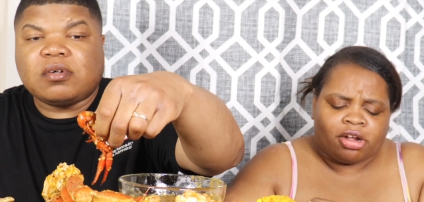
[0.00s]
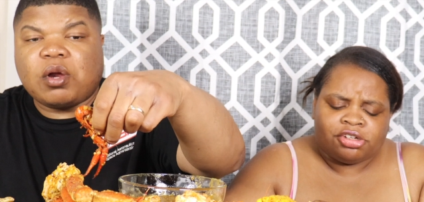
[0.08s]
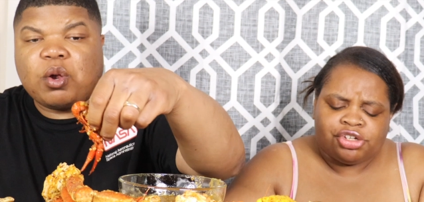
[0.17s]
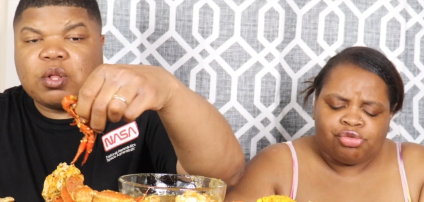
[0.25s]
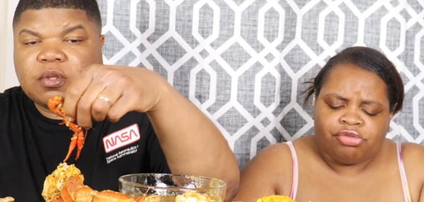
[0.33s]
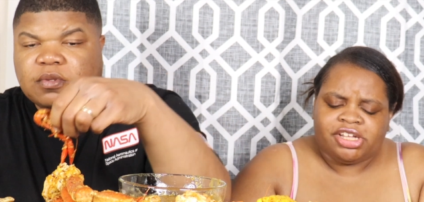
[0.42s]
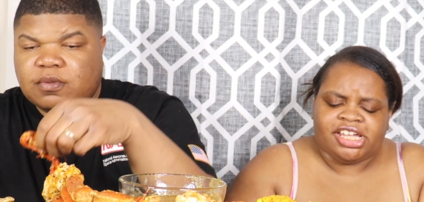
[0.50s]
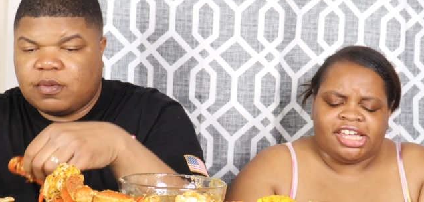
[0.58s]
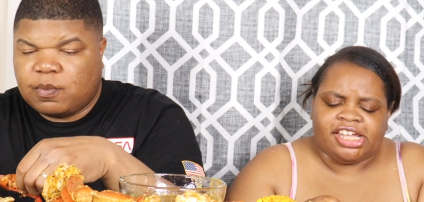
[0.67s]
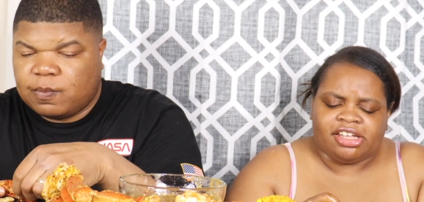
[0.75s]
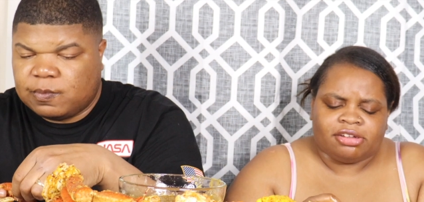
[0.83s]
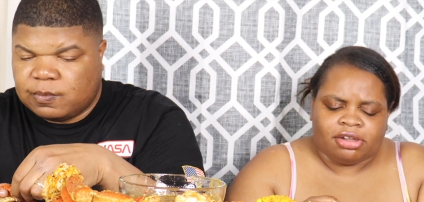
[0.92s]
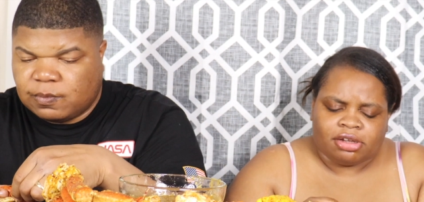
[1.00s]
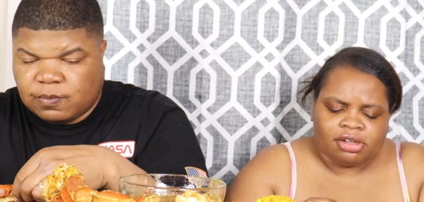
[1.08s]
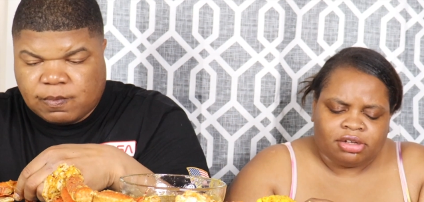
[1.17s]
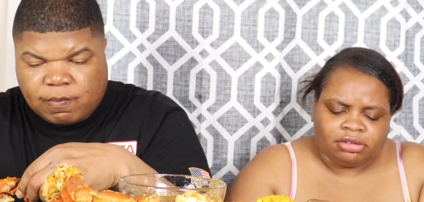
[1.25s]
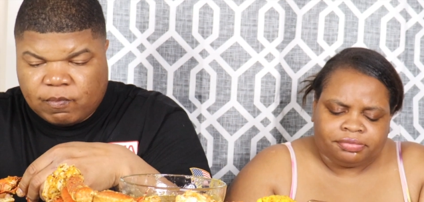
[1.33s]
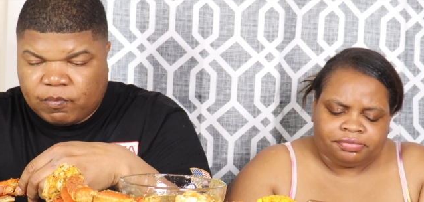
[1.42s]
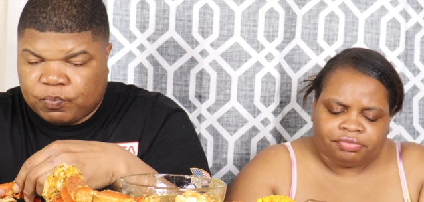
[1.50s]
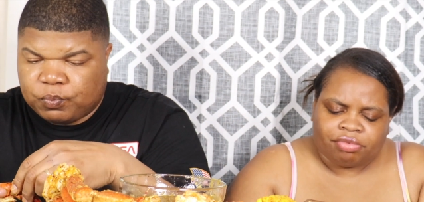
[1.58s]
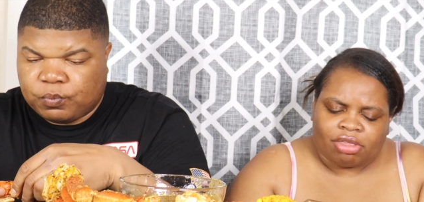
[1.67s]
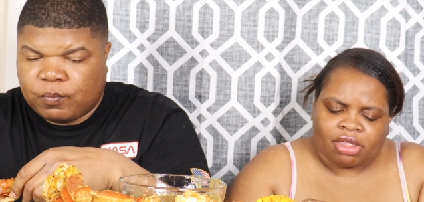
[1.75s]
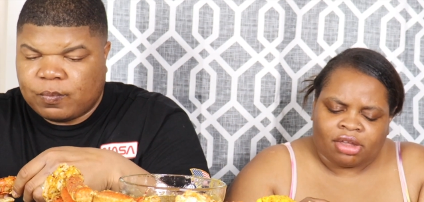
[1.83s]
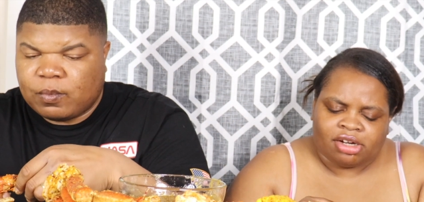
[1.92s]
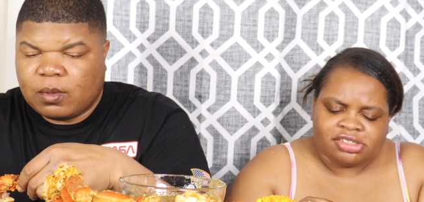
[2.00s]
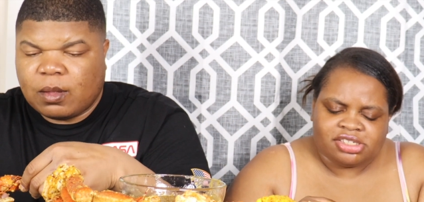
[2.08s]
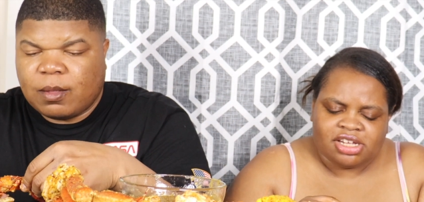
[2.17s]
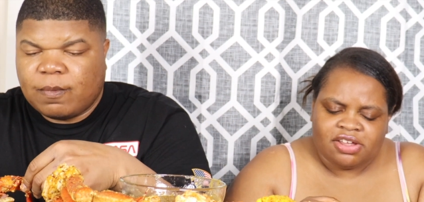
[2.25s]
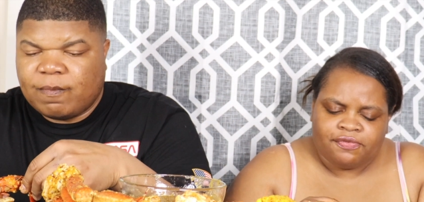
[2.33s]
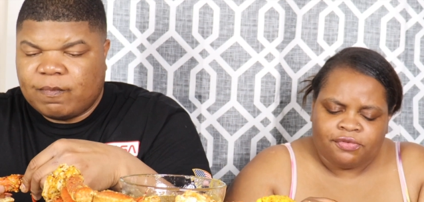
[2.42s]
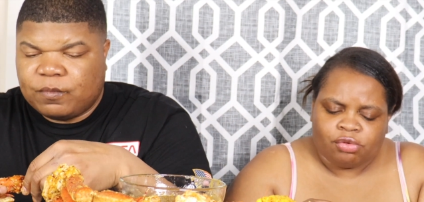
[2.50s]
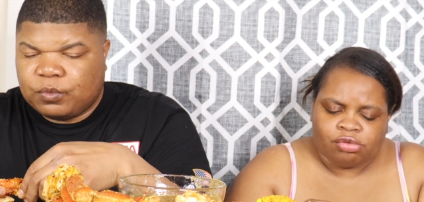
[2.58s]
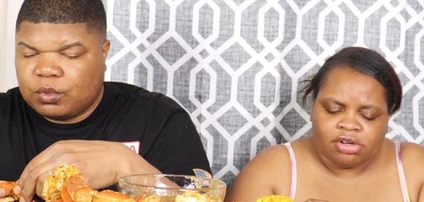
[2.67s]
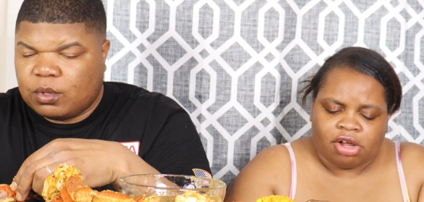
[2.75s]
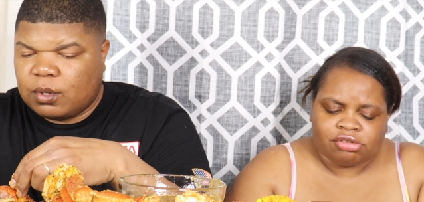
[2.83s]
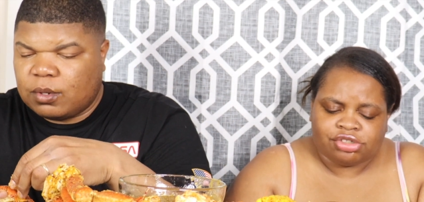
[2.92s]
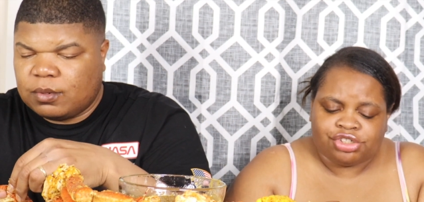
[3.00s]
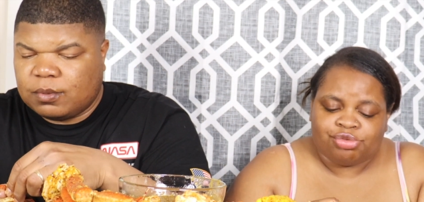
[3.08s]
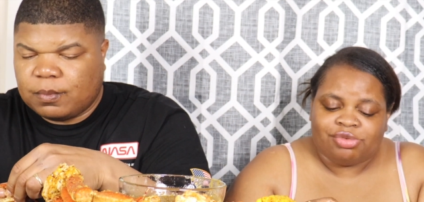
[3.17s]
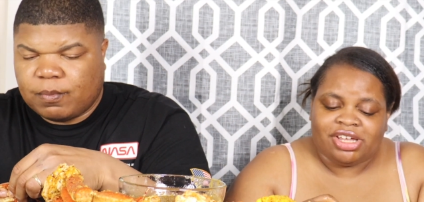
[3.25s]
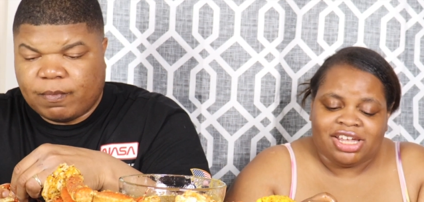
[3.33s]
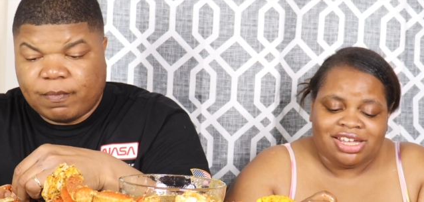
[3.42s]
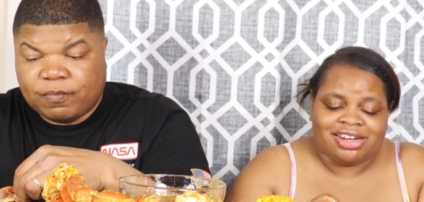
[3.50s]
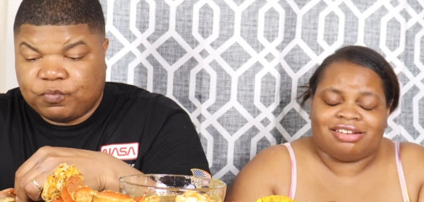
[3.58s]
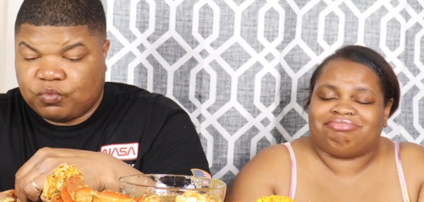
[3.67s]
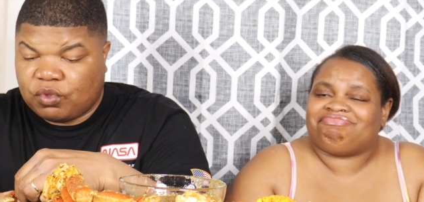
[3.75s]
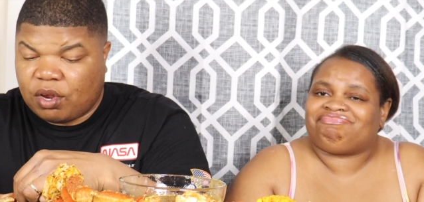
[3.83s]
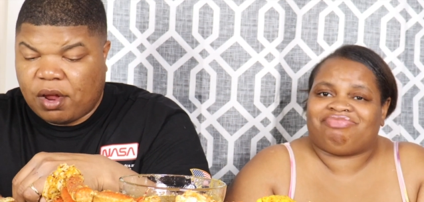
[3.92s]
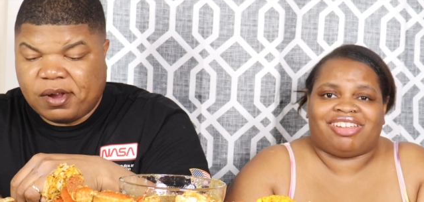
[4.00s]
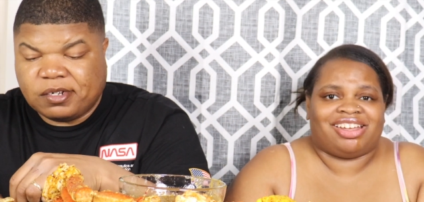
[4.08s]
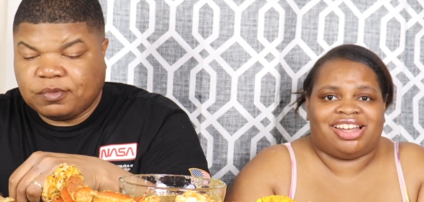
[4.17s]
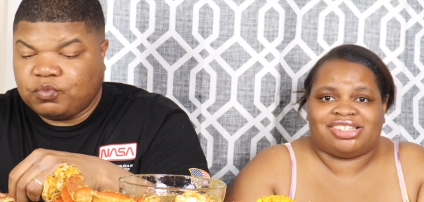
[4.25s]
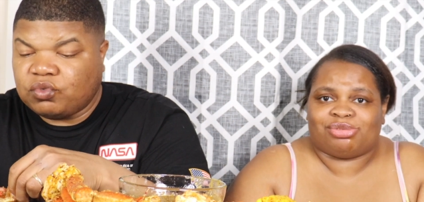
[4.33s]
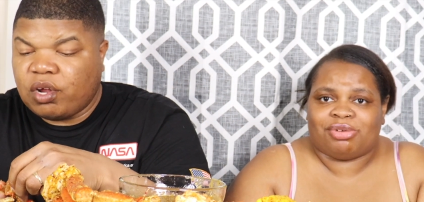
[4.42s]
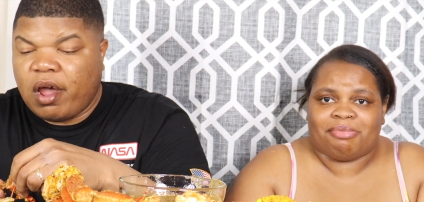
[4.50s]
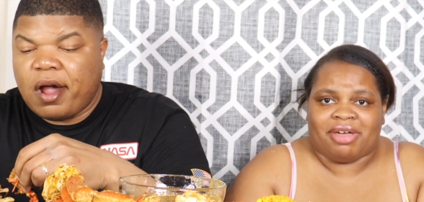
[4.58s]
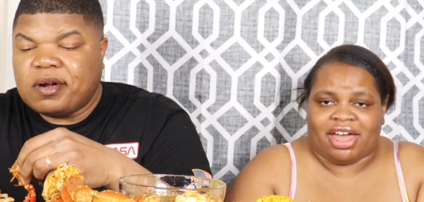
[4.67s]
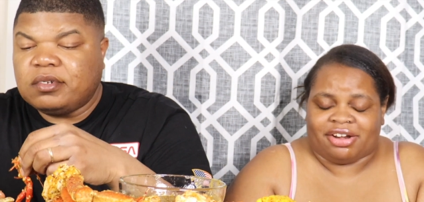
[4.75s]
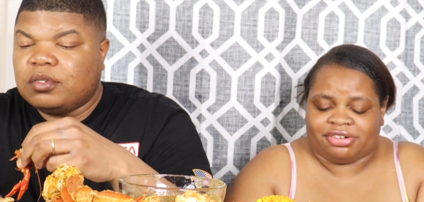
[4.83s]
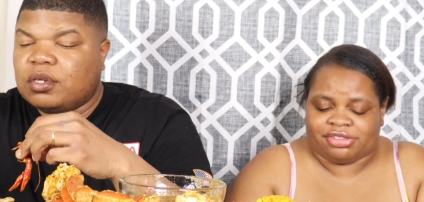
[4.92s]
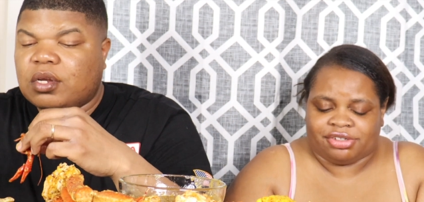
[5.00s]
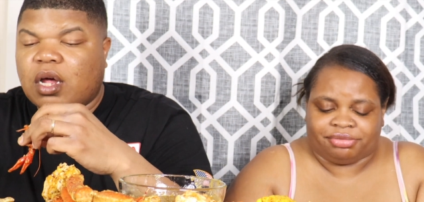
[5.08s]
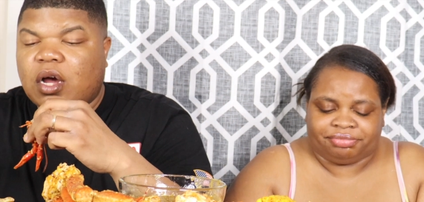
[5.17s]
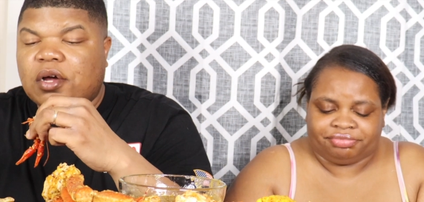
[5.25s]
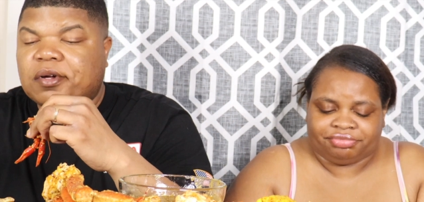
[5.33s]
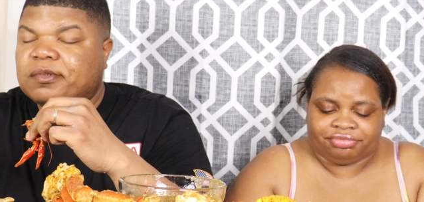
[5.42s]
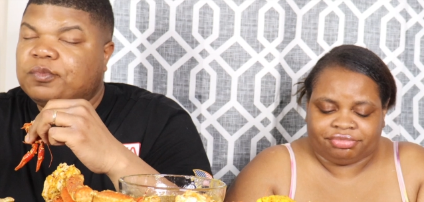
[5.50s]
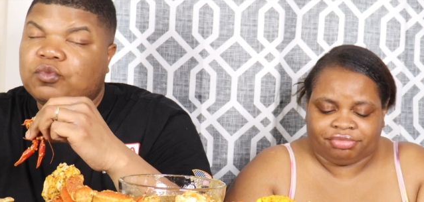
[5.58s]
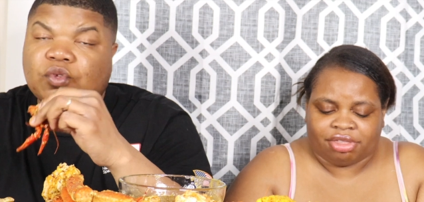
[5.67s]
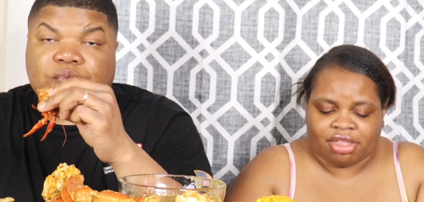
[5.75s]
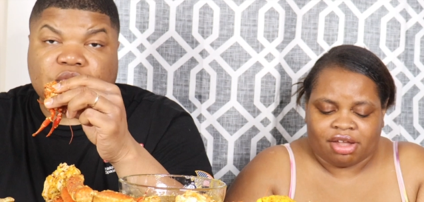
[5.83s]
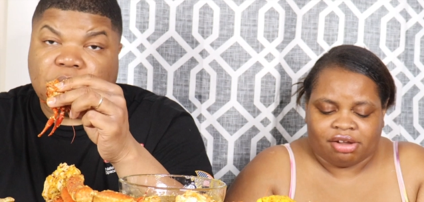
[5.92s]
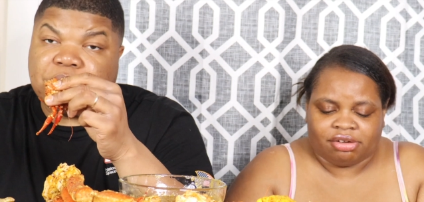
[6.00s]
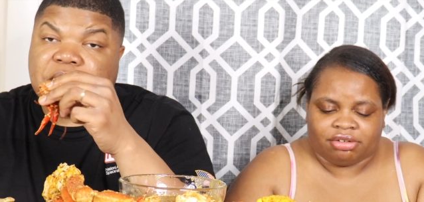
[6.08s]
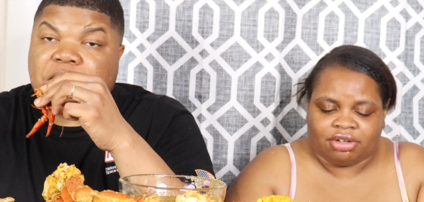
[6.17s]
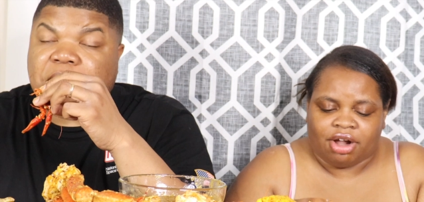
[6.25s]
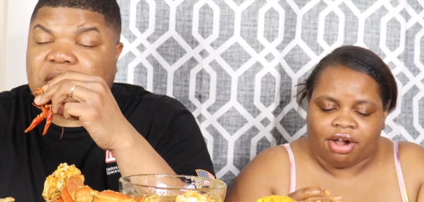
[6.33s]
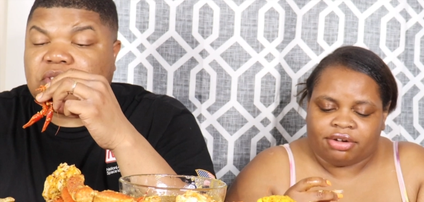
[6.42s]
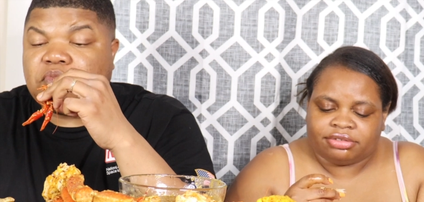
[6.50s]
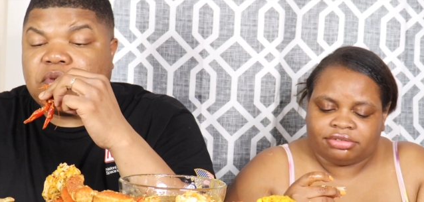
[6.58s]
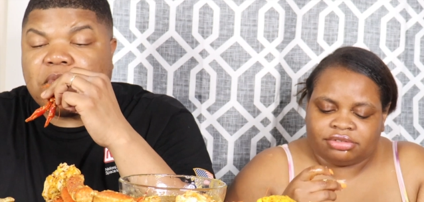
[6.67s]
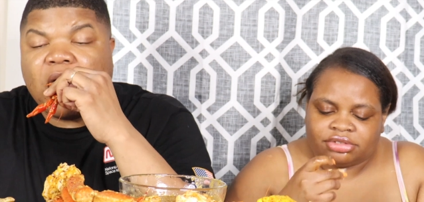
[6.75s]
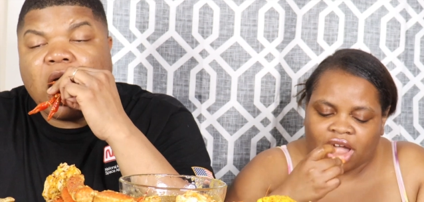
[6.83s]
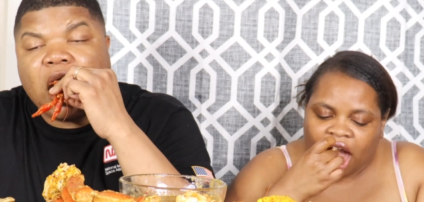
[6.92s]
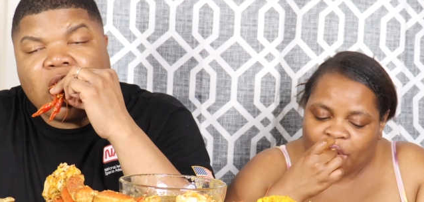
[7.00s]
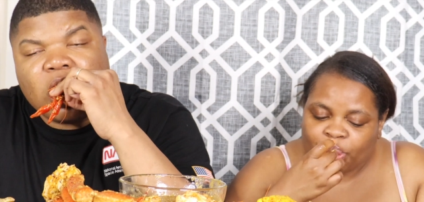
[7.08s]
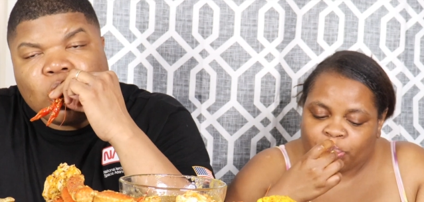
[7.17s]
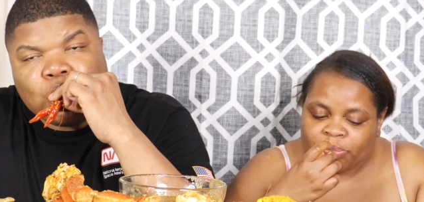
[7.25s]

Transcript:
Speaker 1: you eat seafood. As long as you eat them, that's what matters.
Speaker 2: No, some people about to be mad.